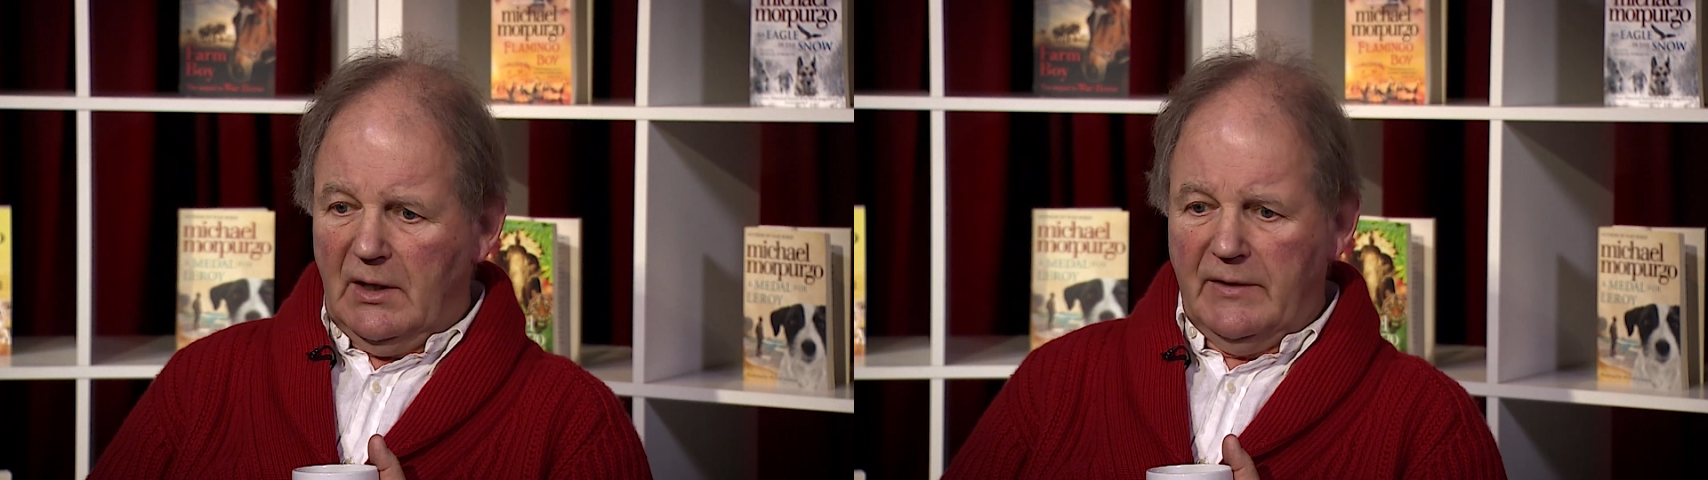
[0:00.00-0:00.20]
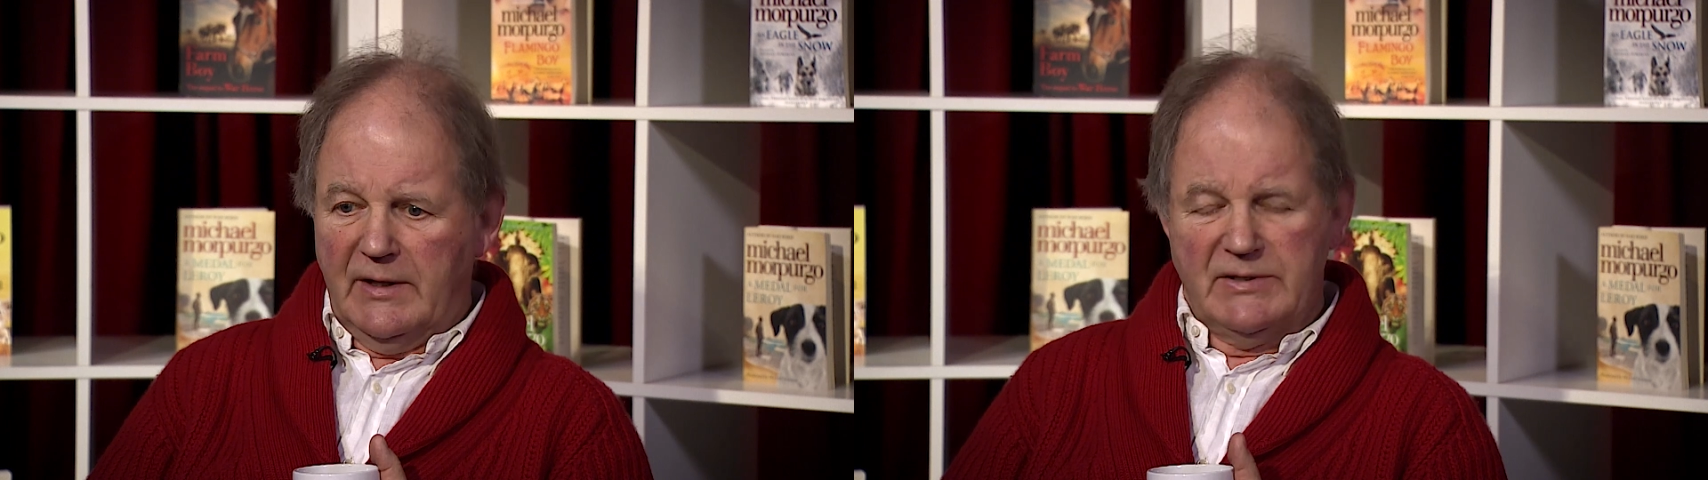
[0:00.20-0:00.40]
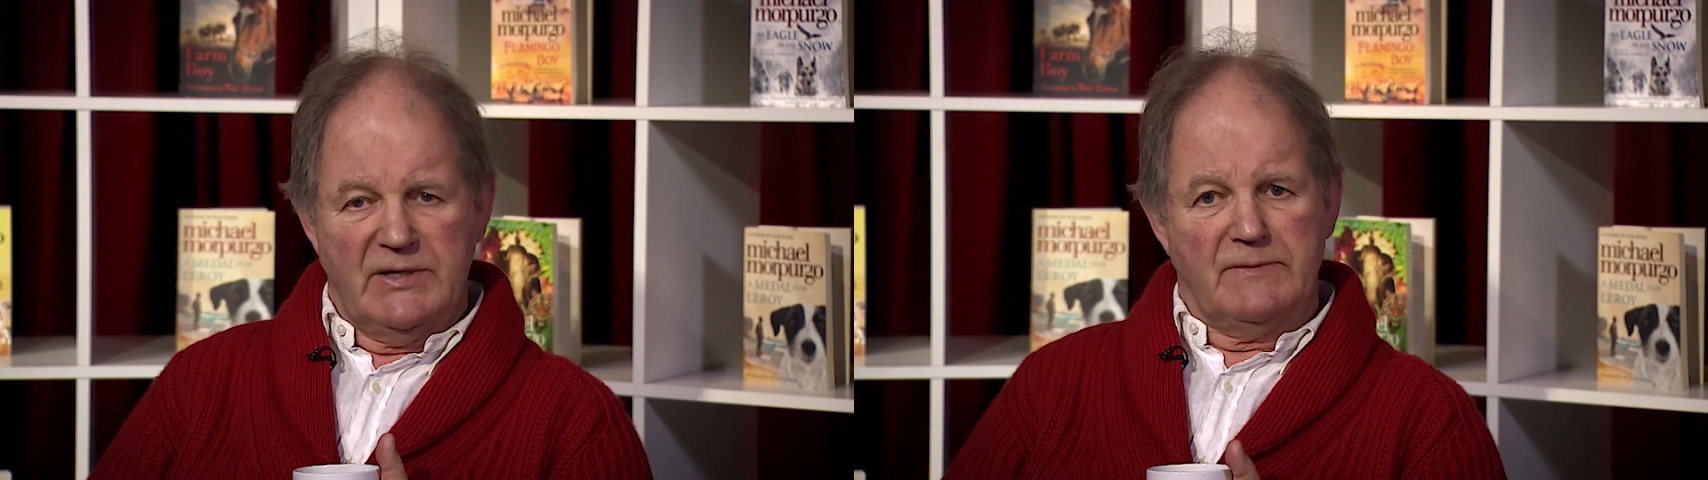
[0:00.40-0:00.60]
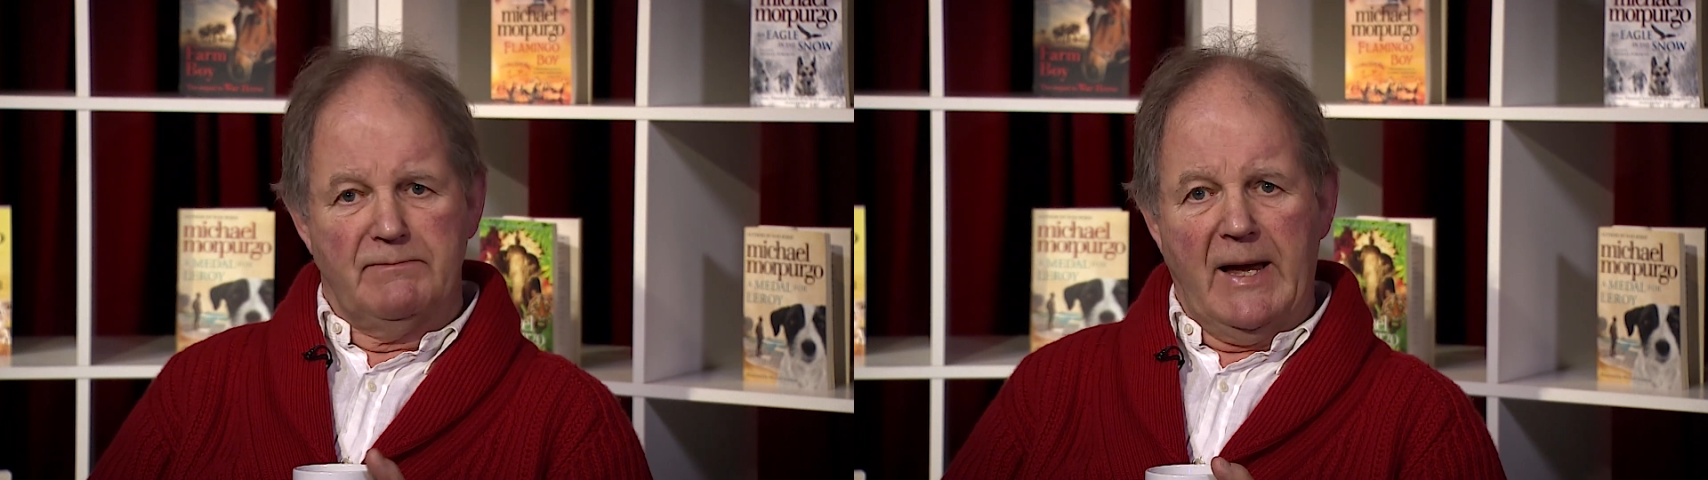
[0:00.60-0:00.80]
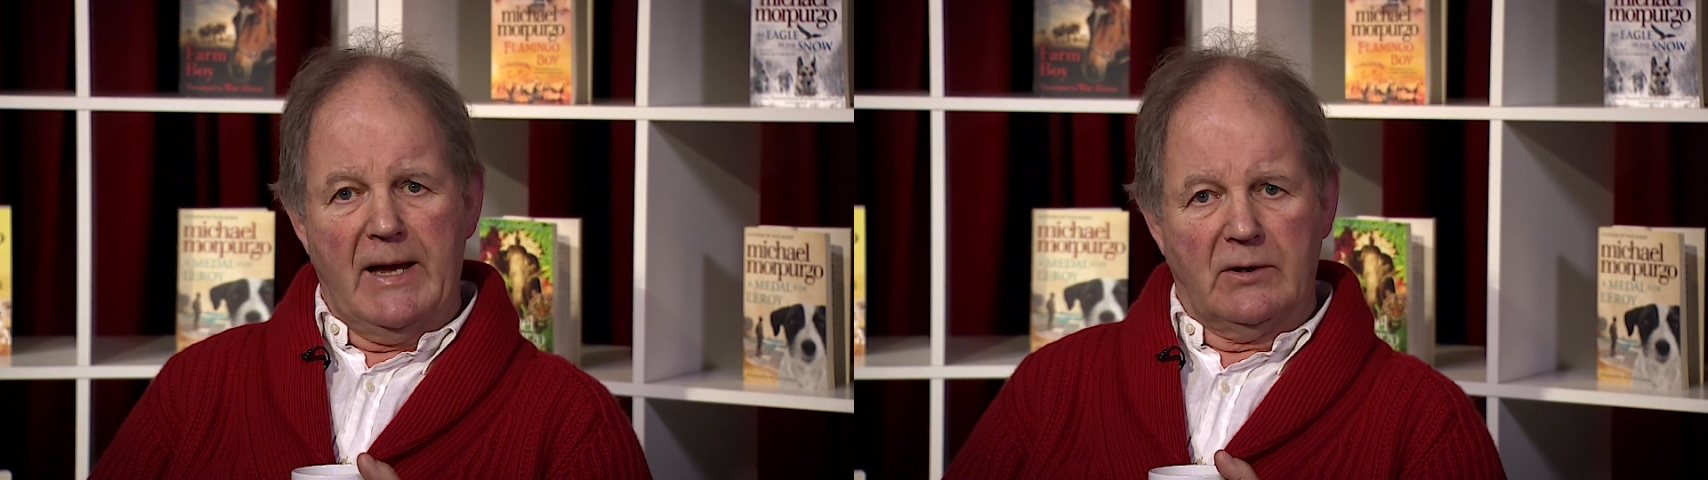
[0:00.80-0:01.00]
there's this
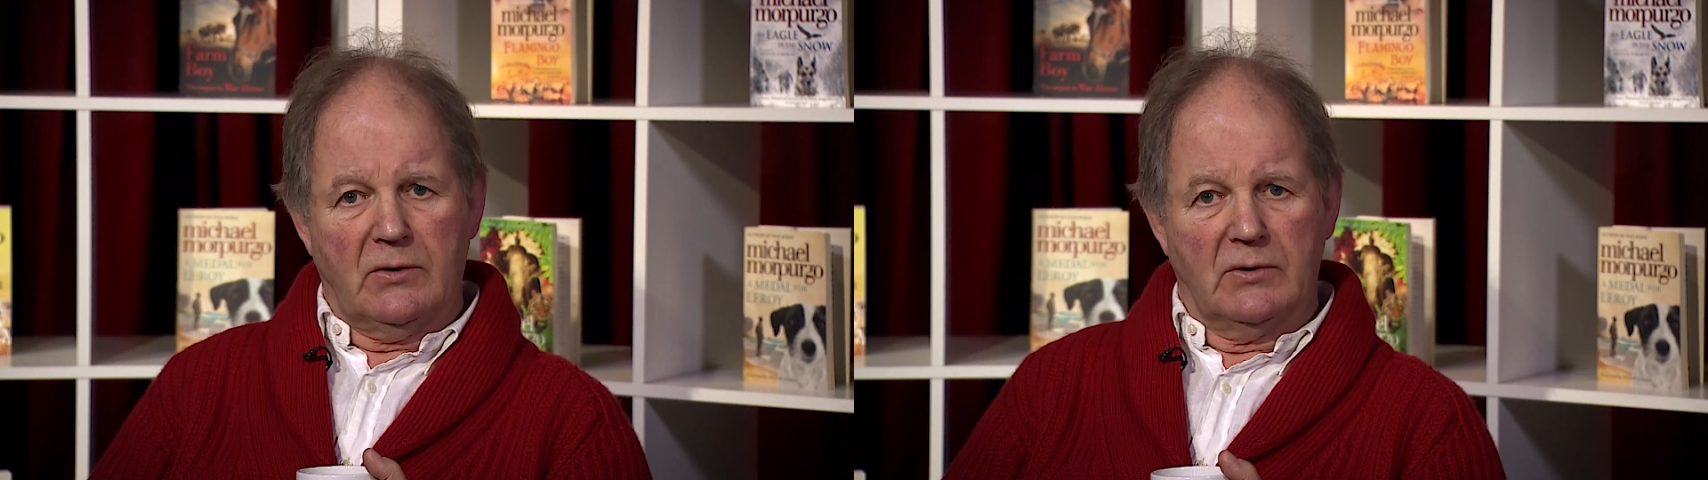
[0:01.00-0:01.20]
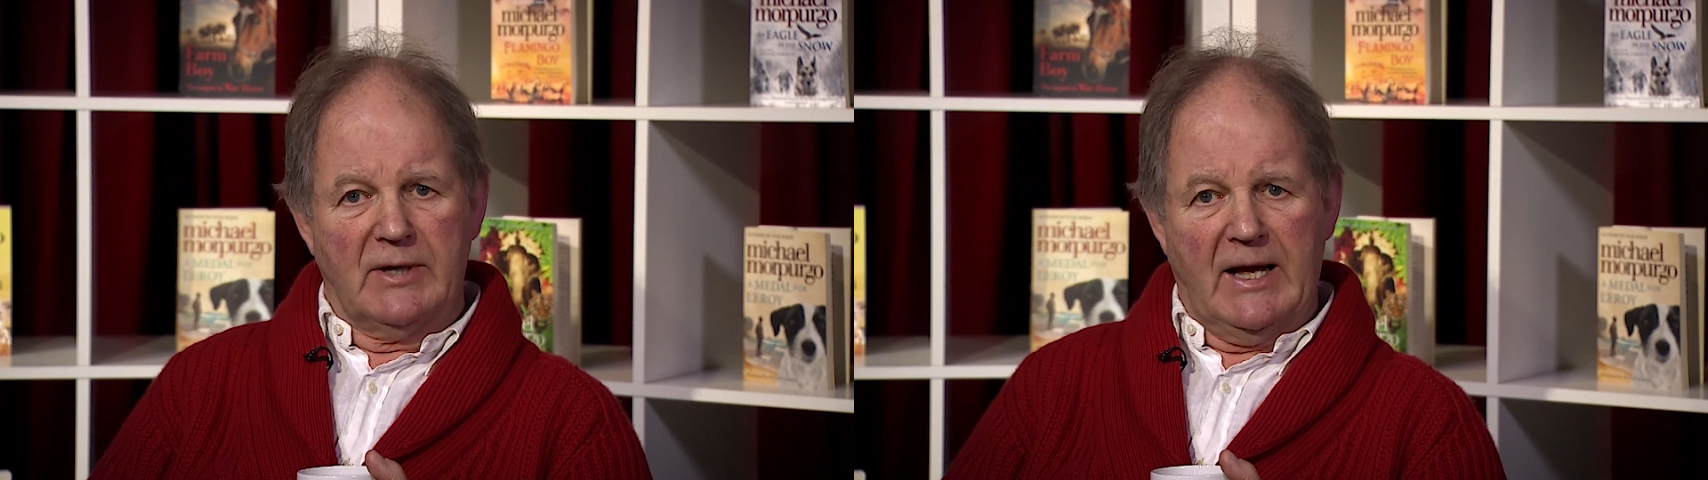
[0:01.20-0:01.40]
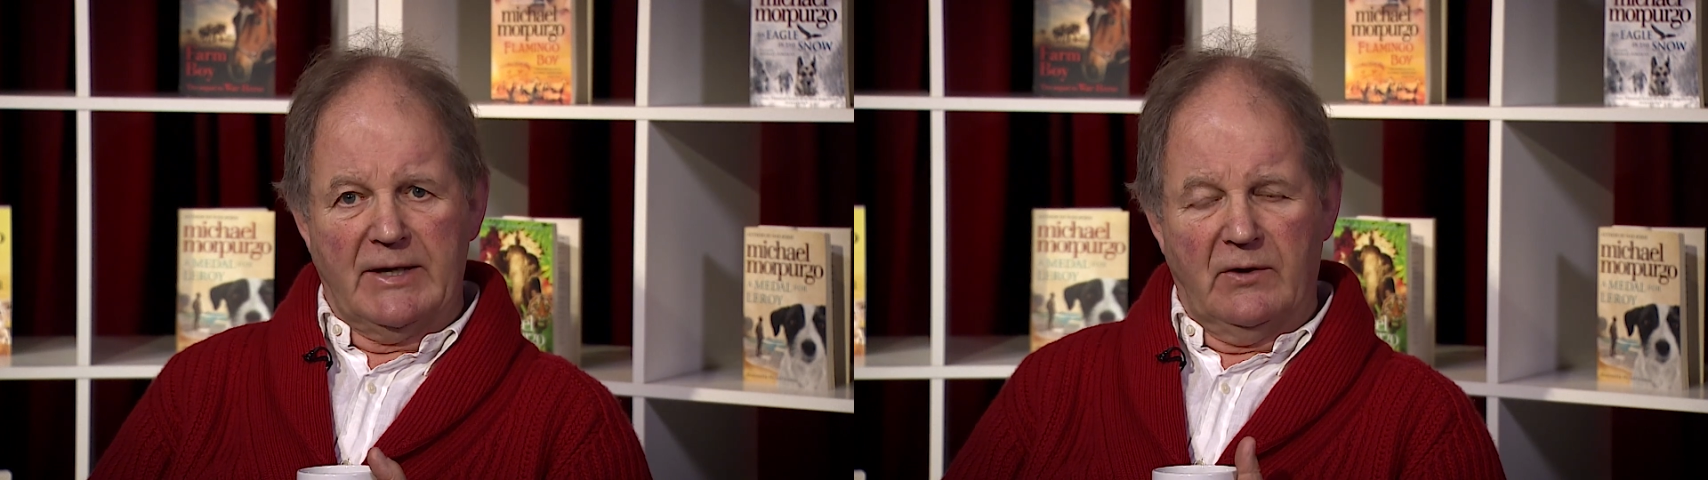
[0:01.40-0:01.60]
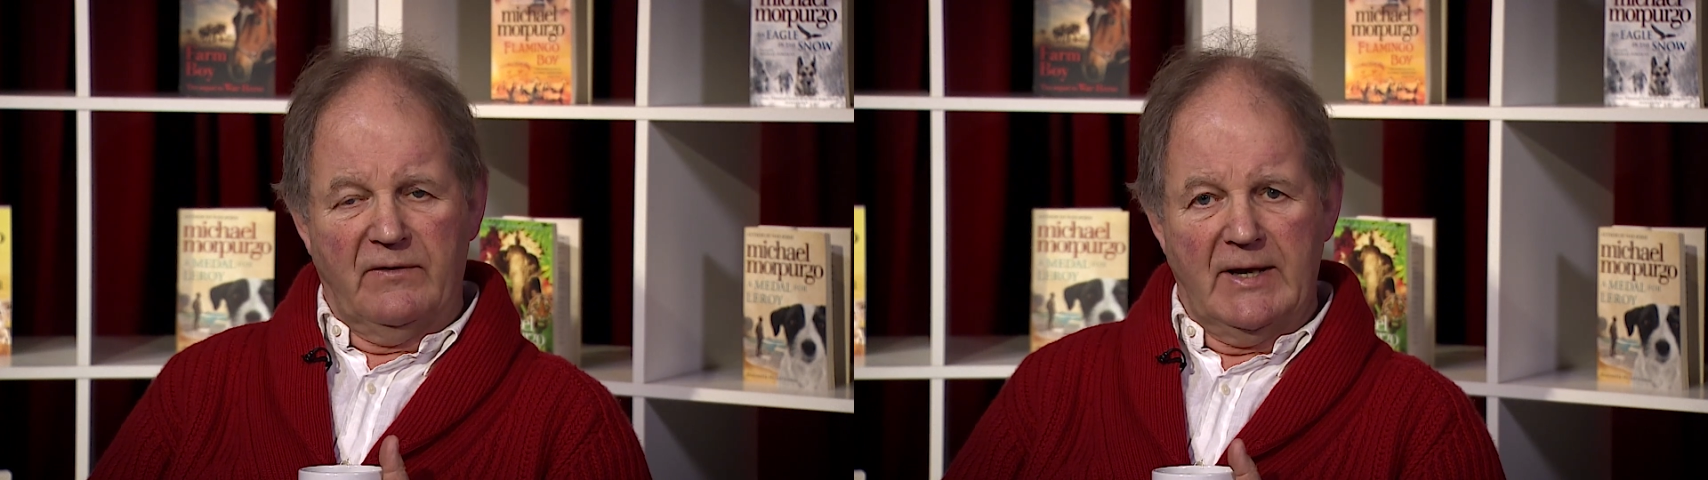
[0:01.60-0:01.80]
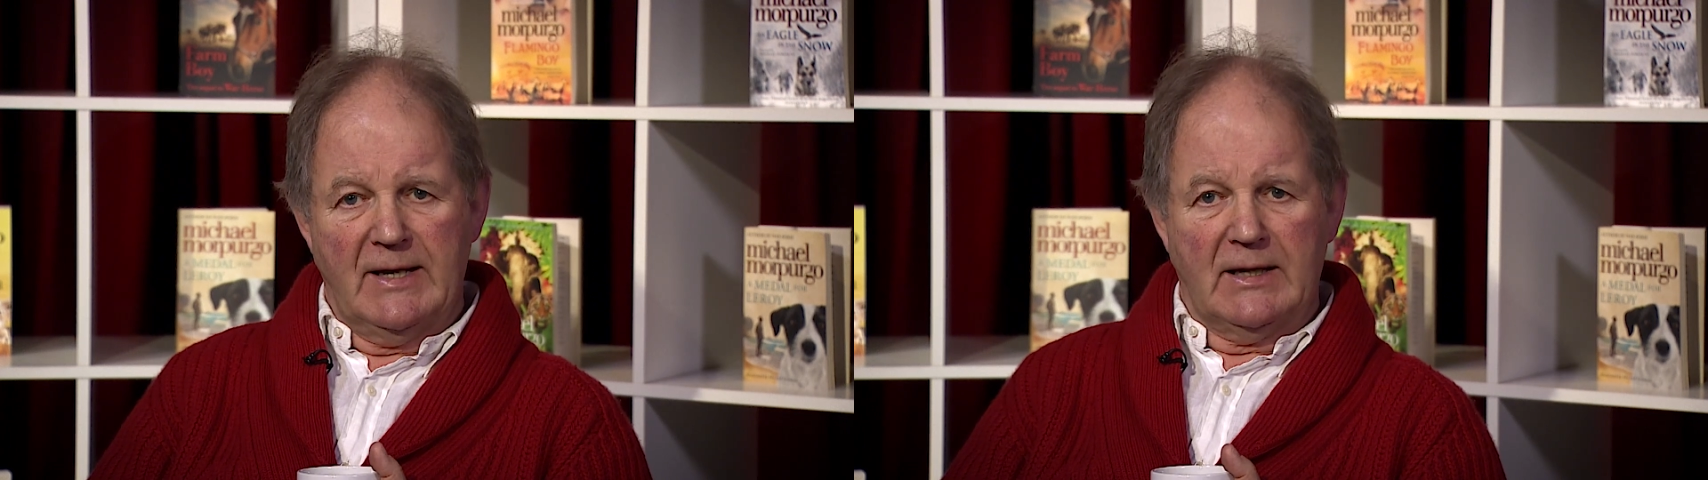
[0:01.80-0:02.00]
man called
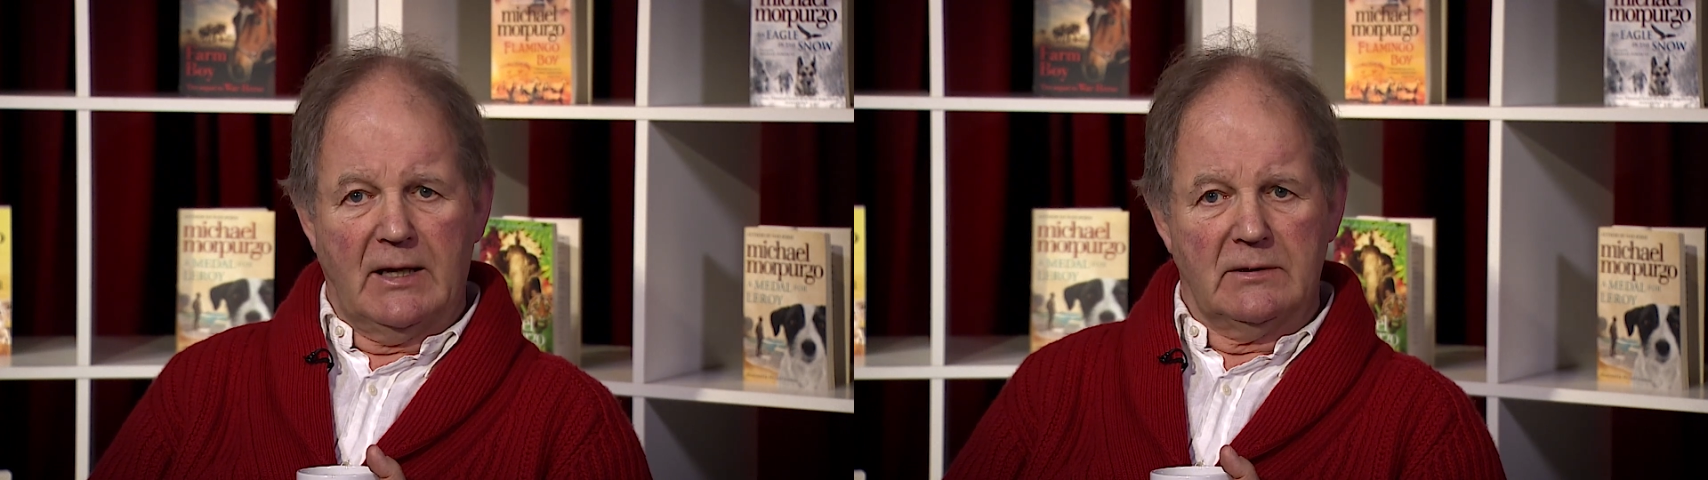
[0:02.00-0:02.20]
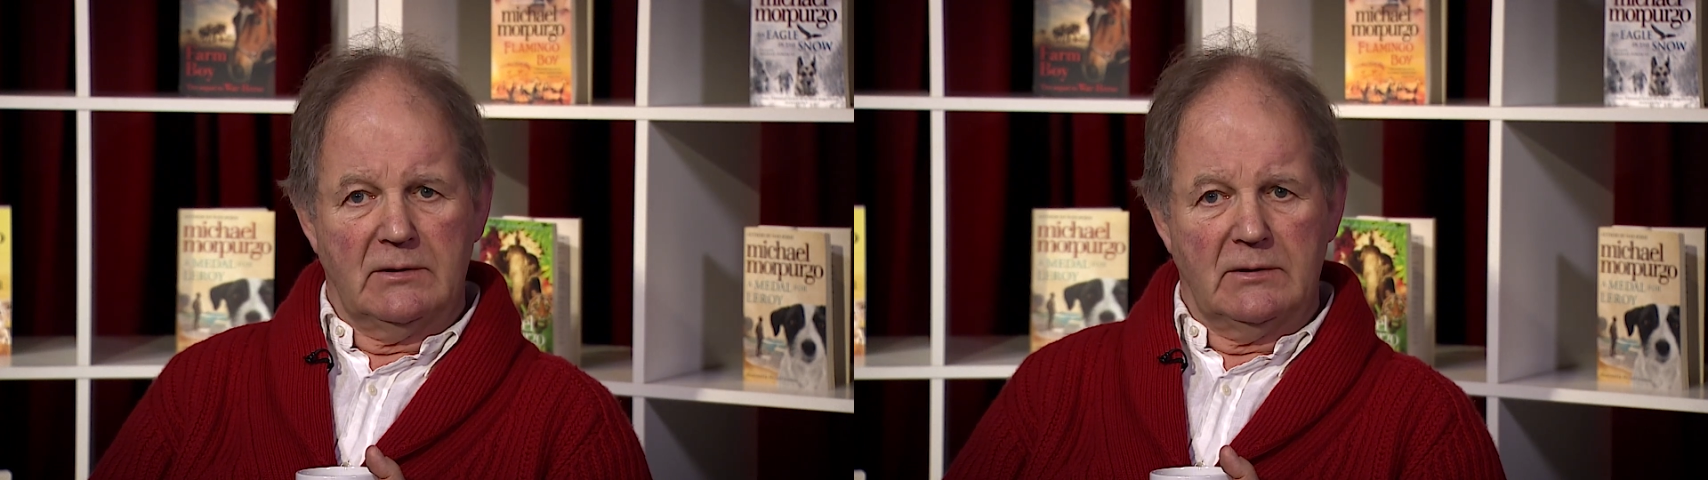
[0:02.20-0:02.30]
Adolf Hitler,